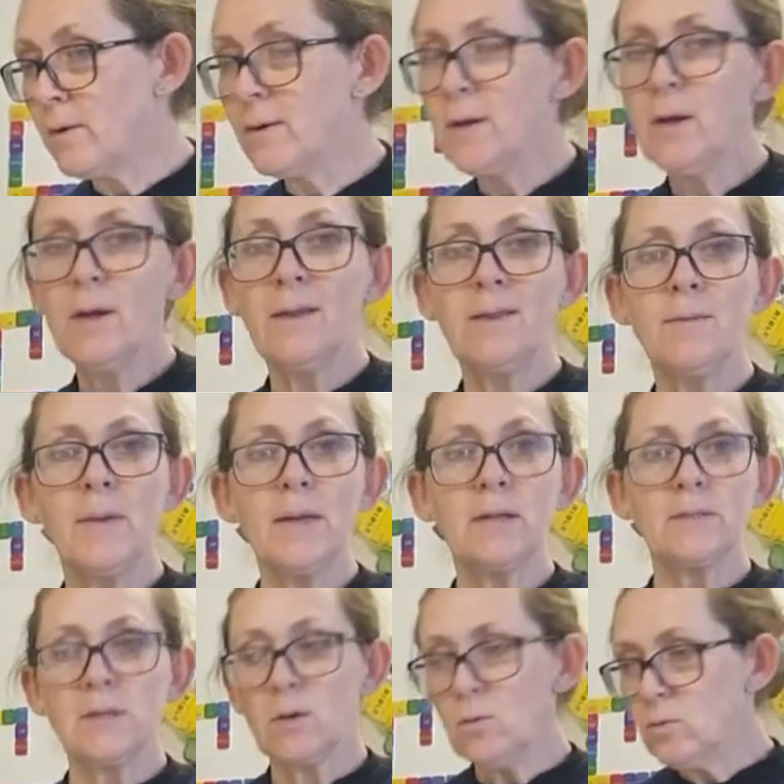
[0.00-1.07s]
And the
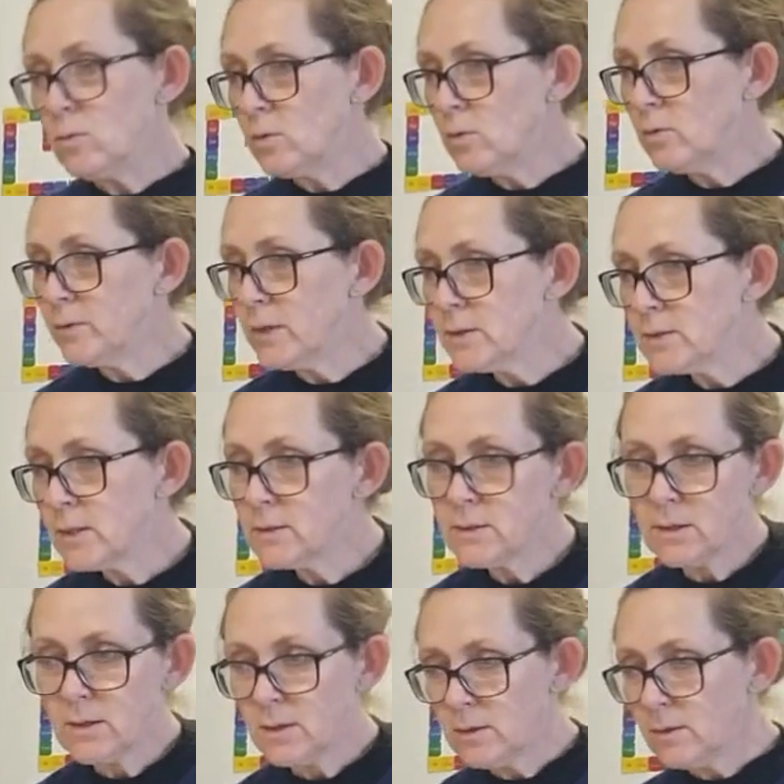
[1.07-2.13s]
baker's like, oh, cool, that sounds
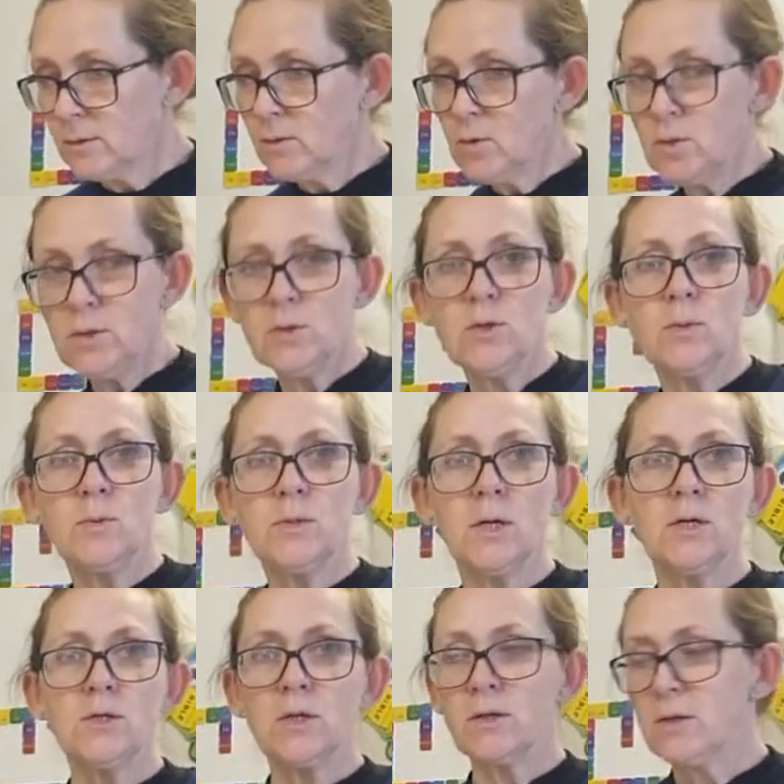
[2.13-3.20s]
like a good
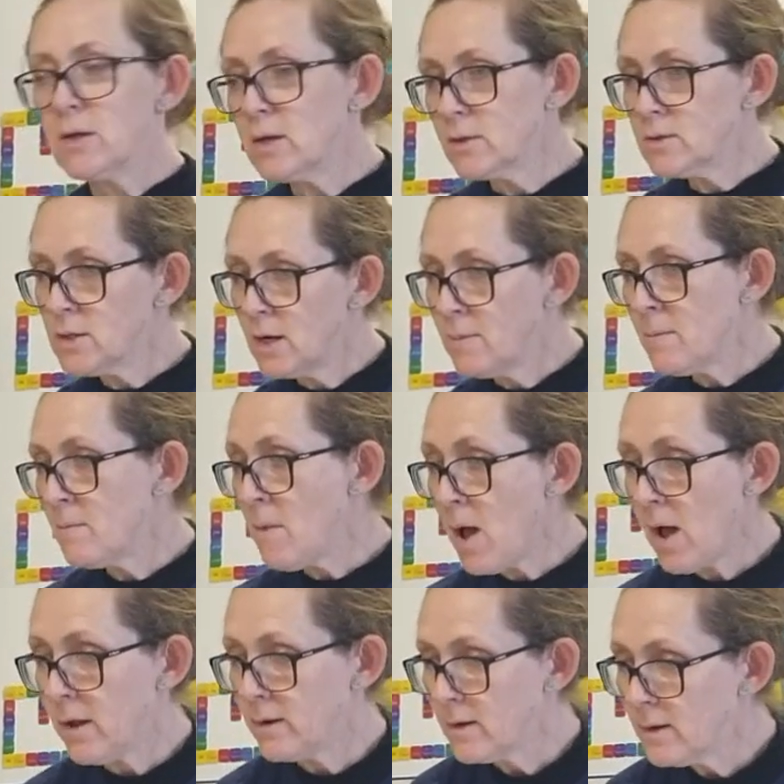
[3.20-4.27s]
interpretation. I think I'll tell you
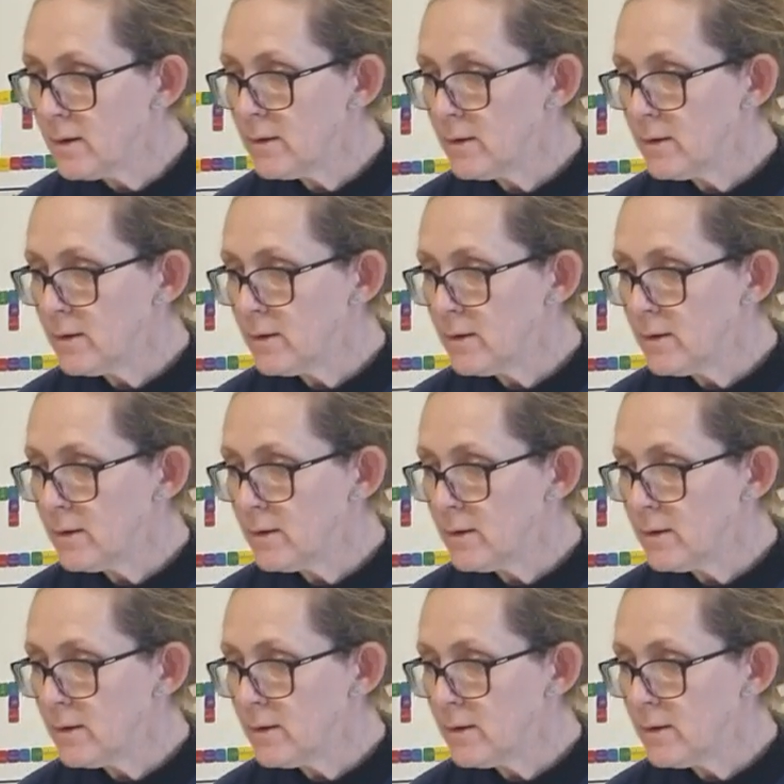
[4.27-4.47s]
mine.